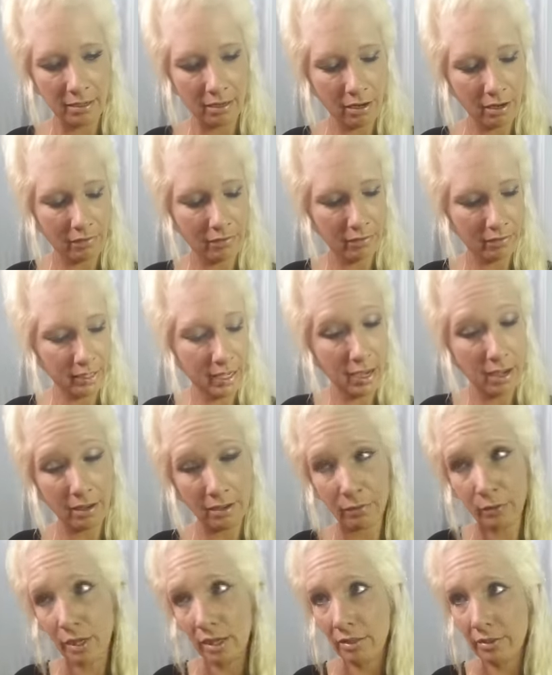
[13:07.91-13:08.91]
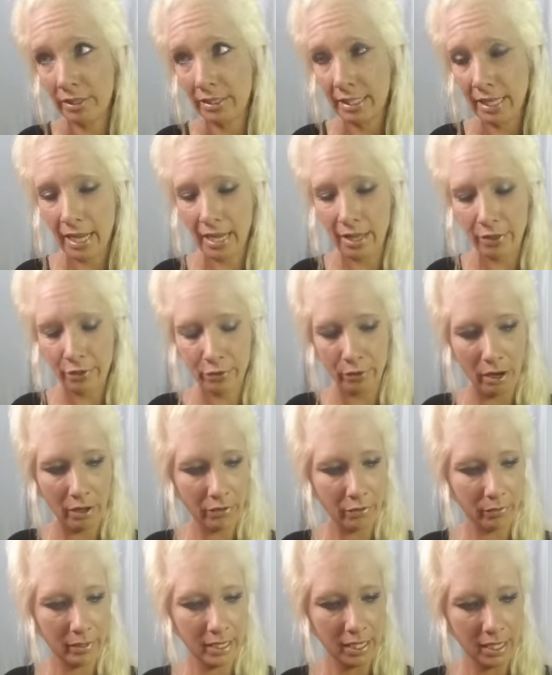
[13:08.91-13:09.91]
Or, yeah, well, the day
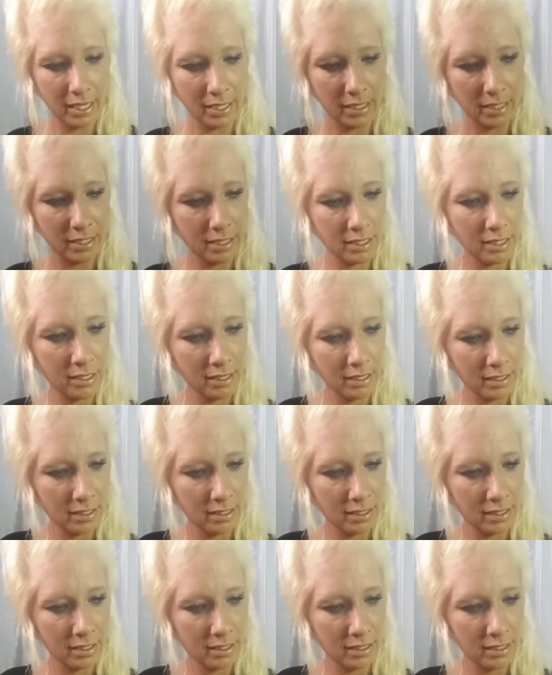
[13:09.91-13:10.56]
throughout the weekend.